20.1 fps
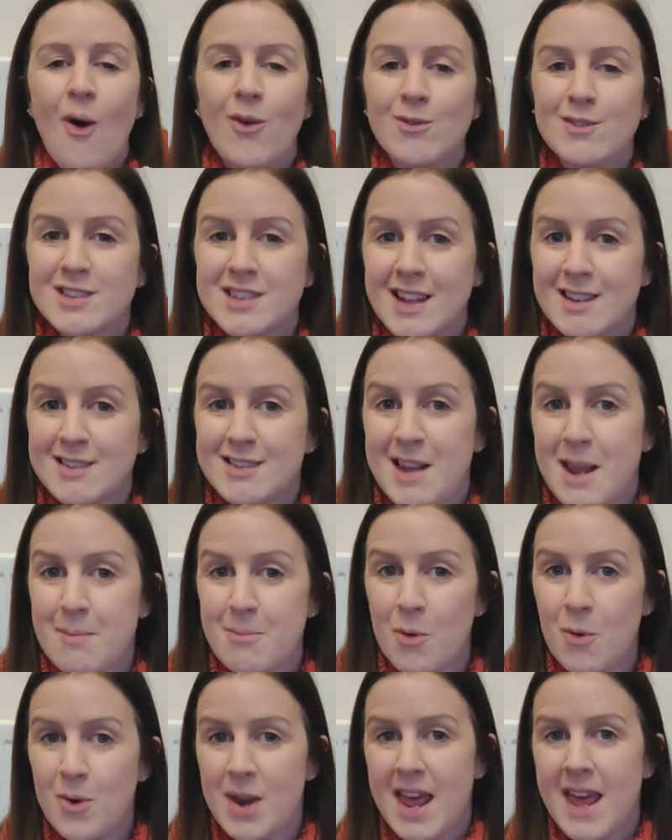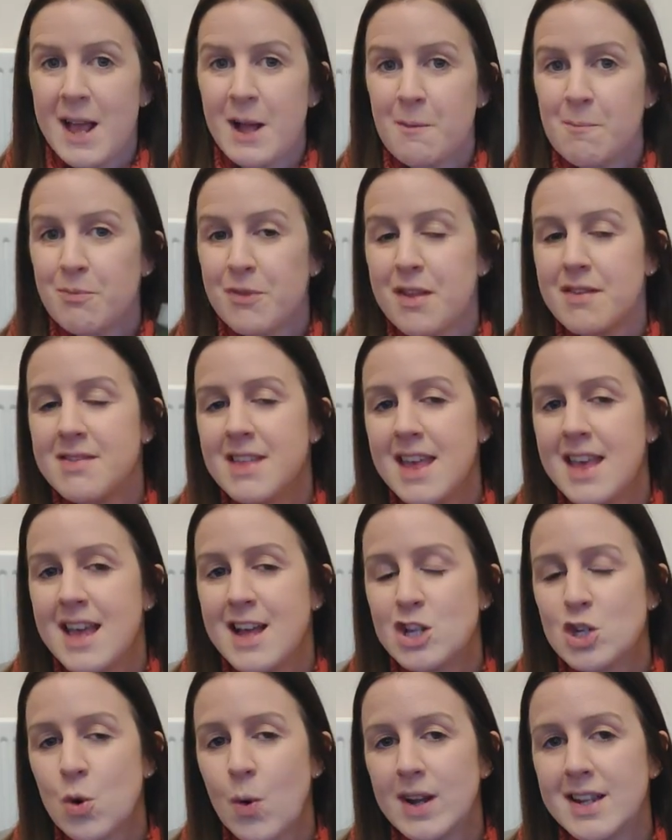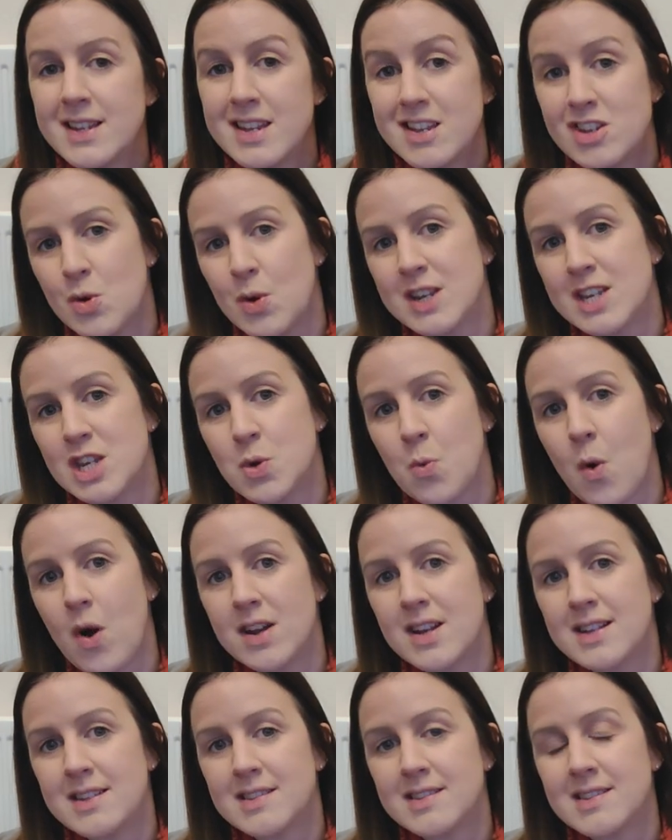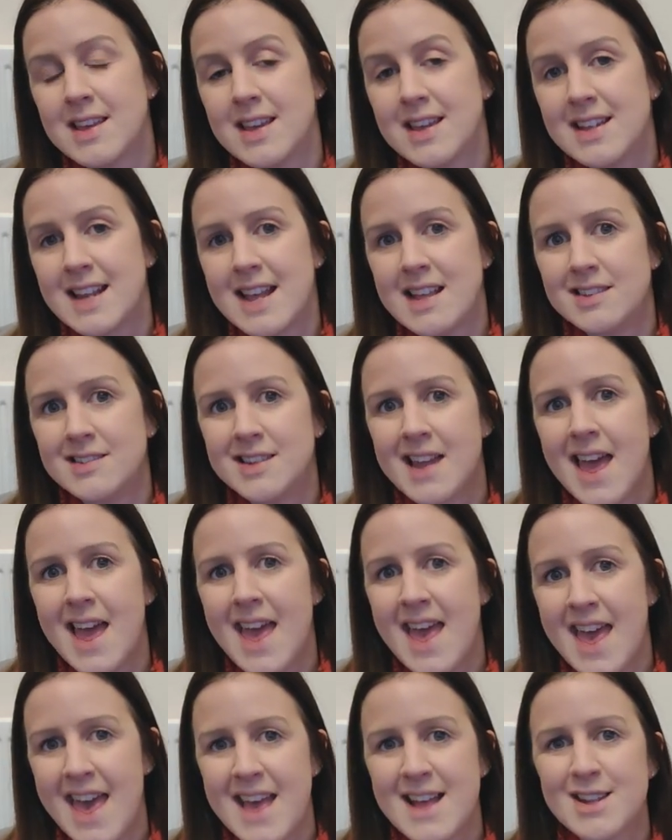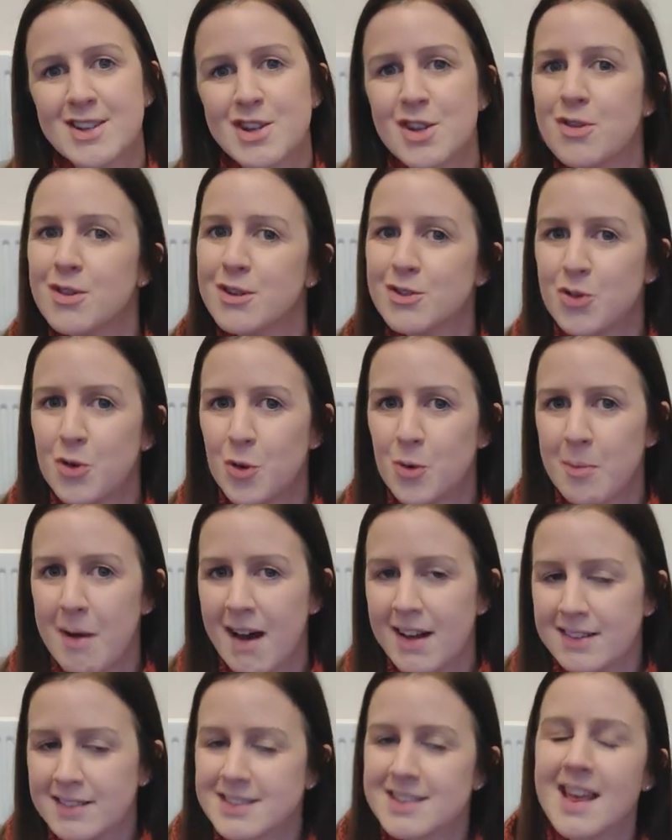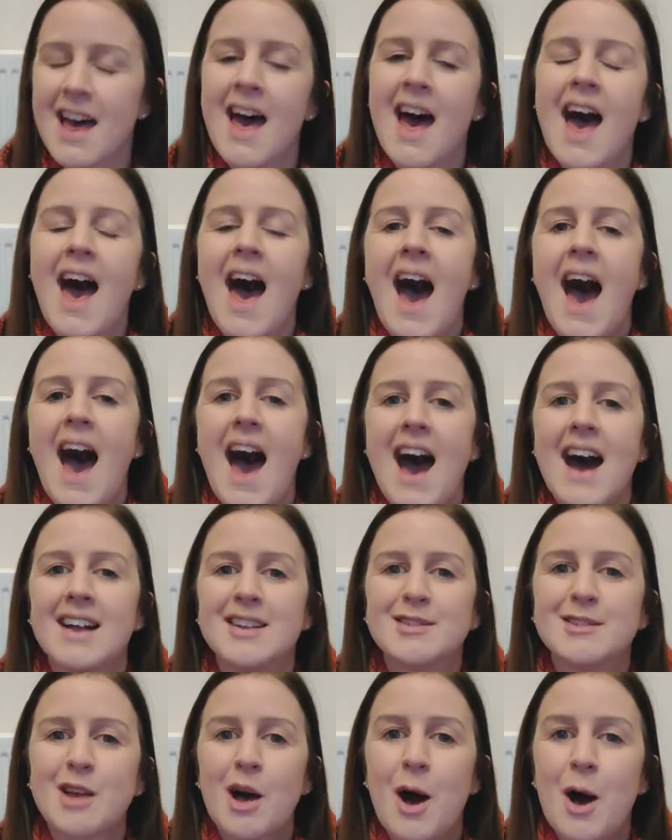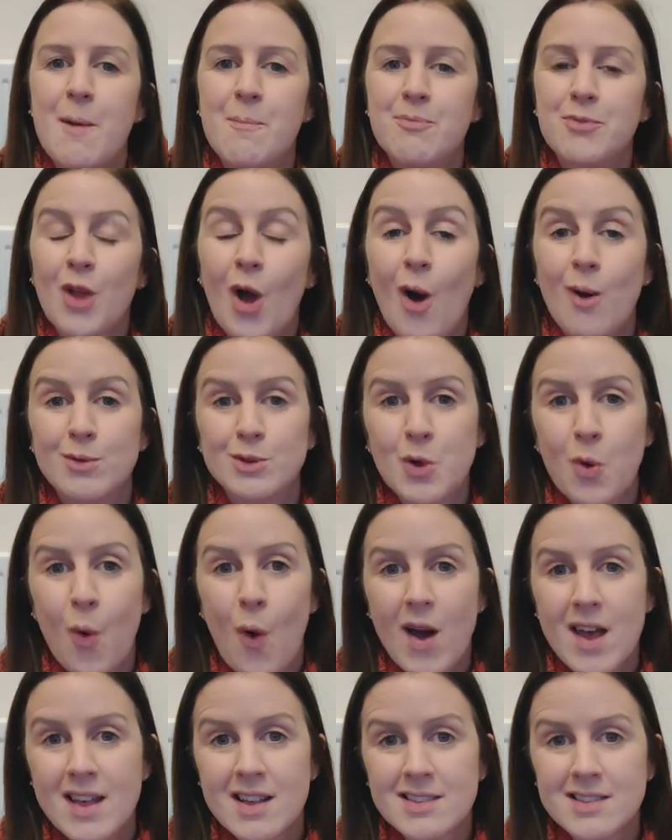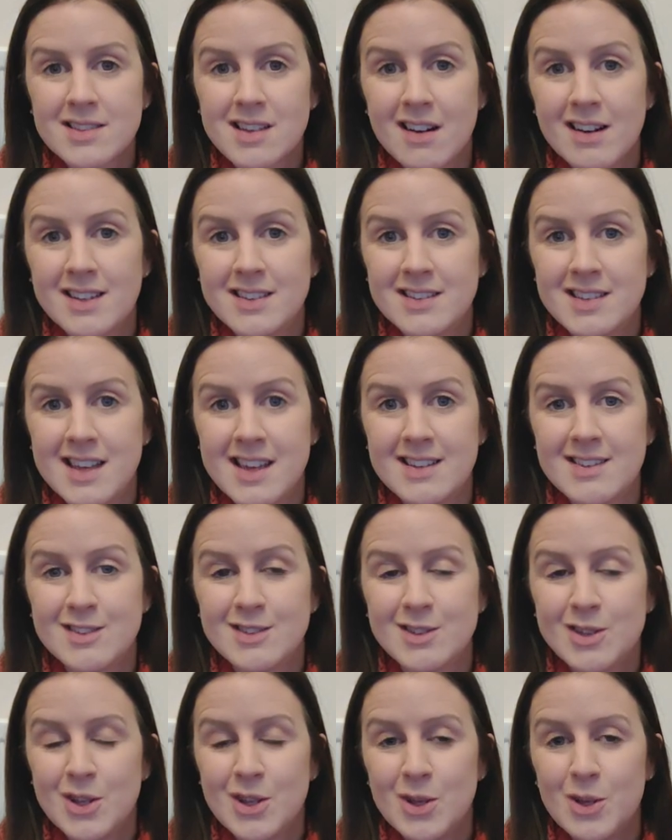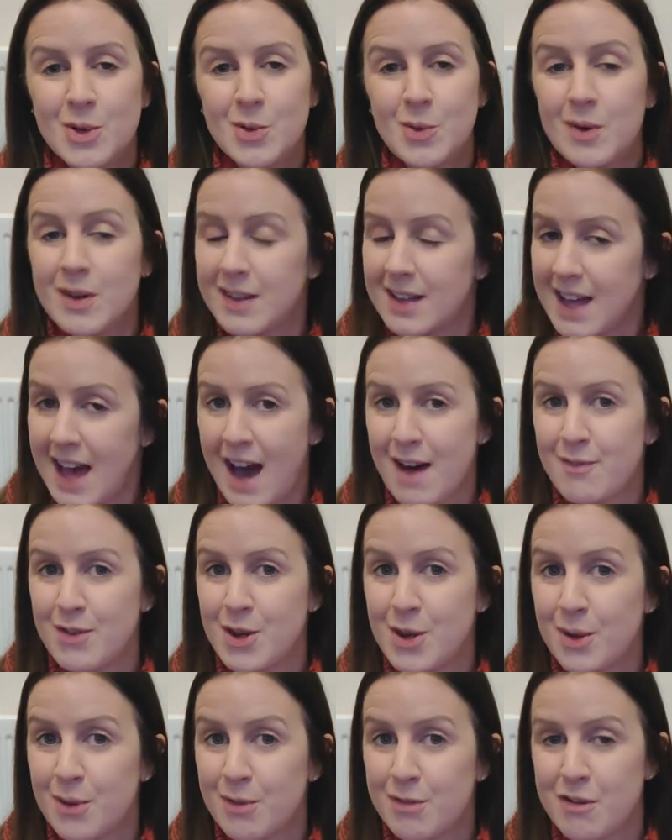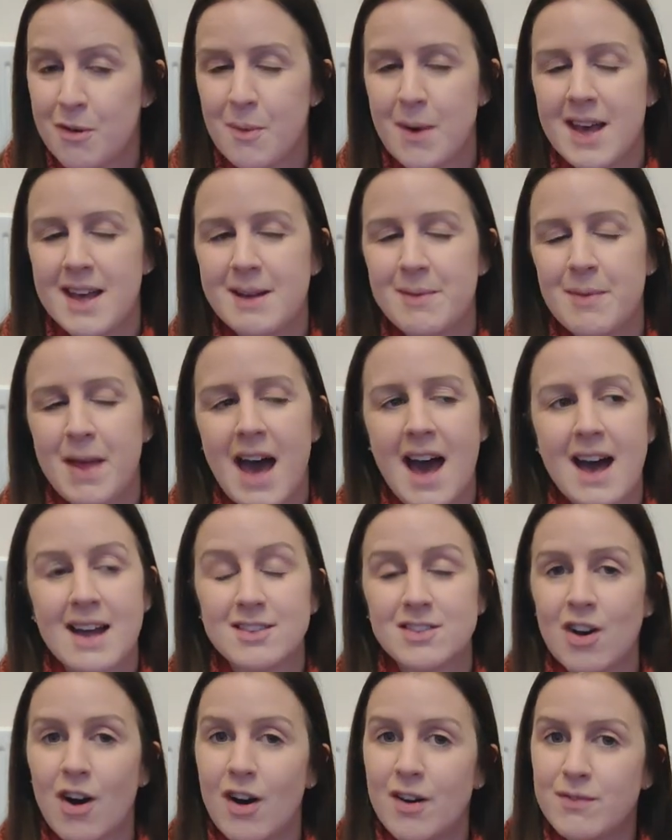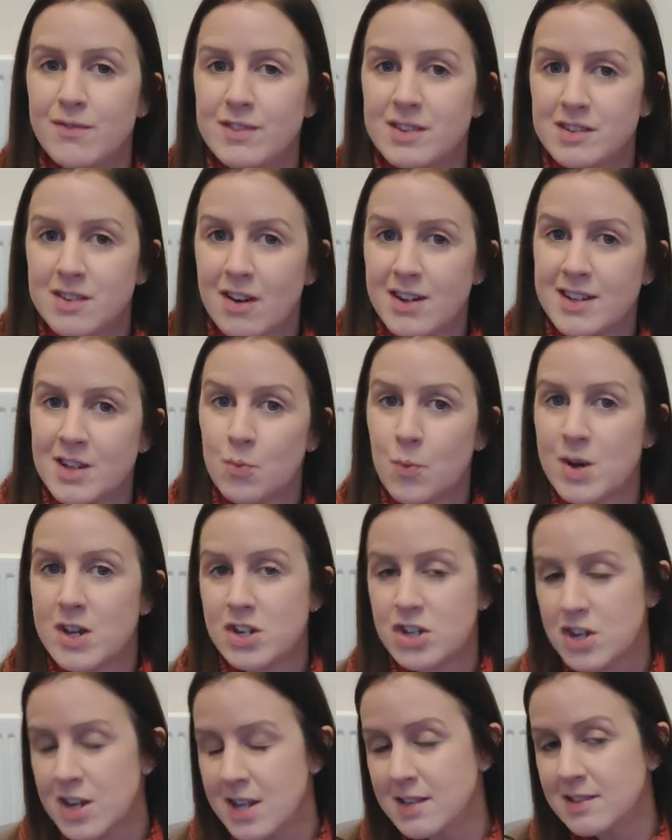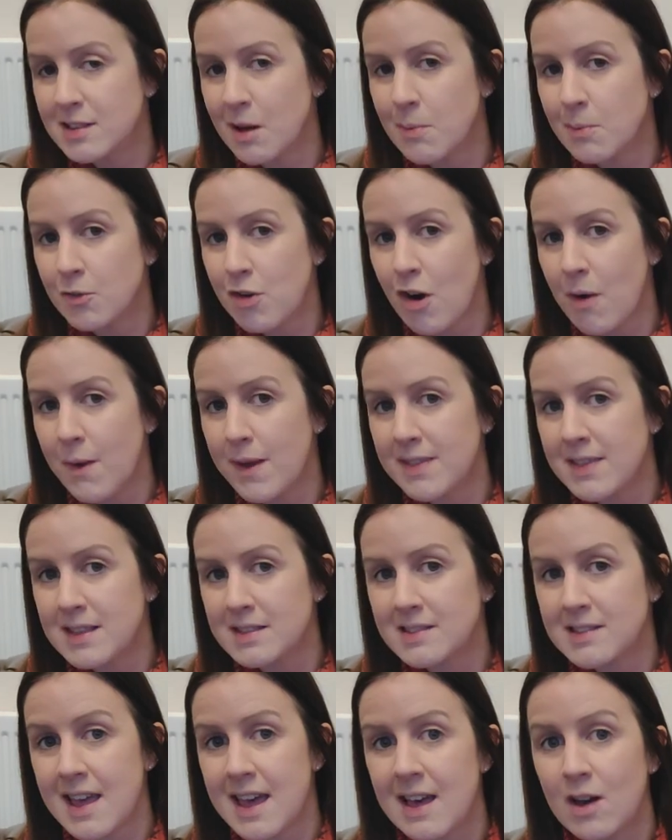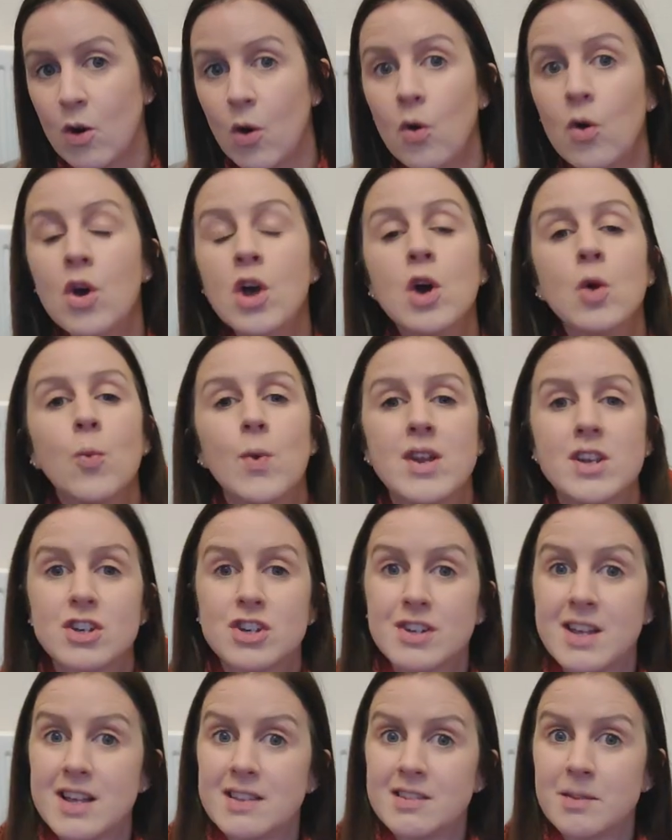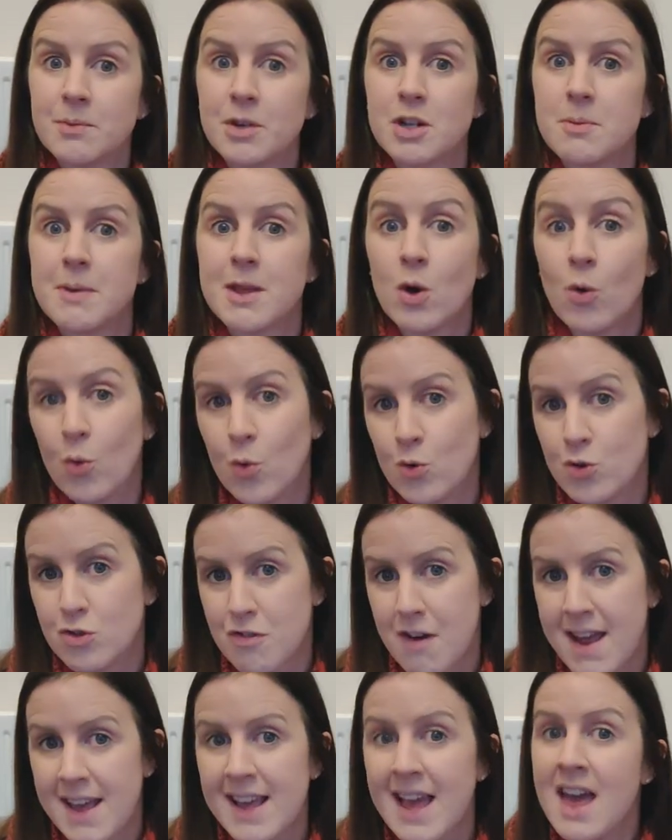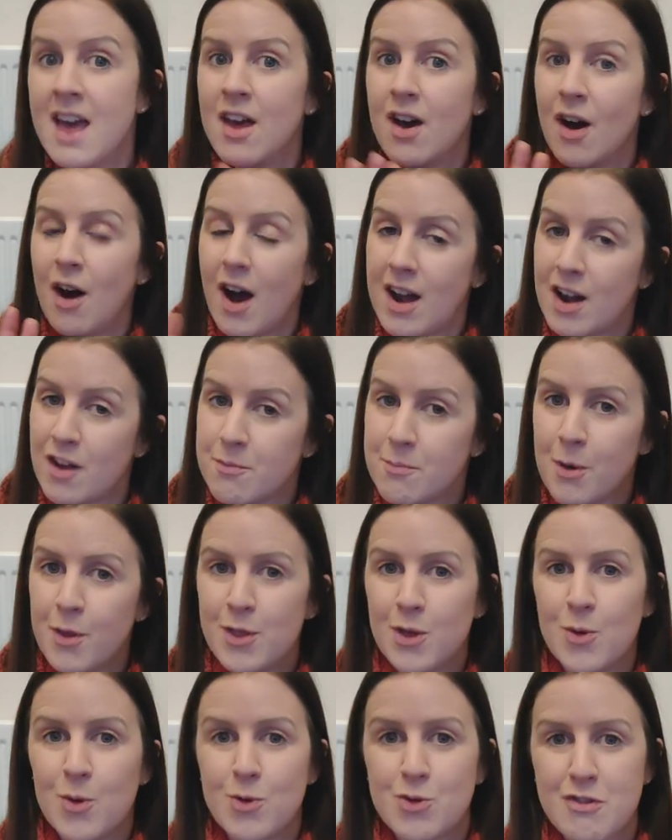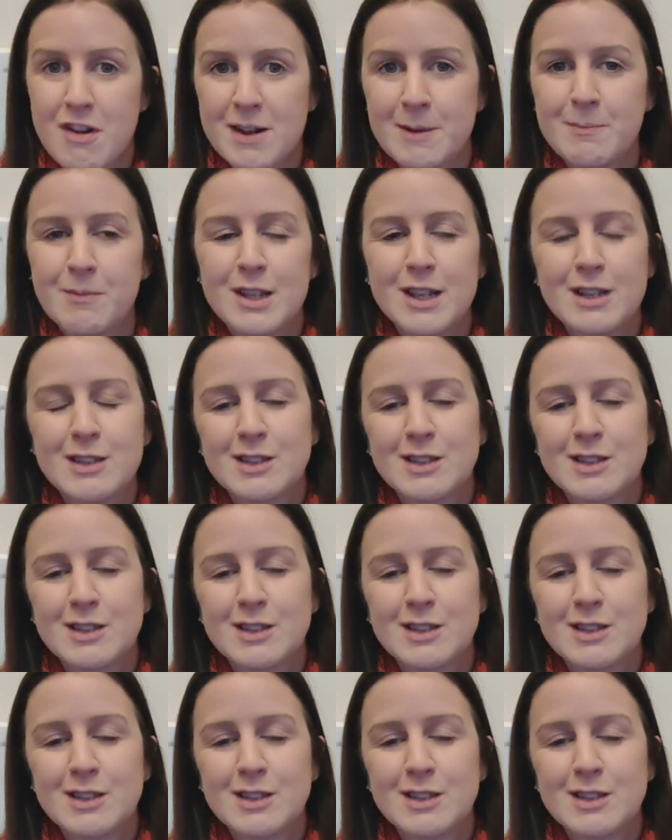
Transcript: on Saturday morning, the 2021 seed list hit the doormat, and I was quite excited to have a look through it. And I've decided which seeds I'm growing this year or which seeds I'm gonna be ordering, and I've put the order in.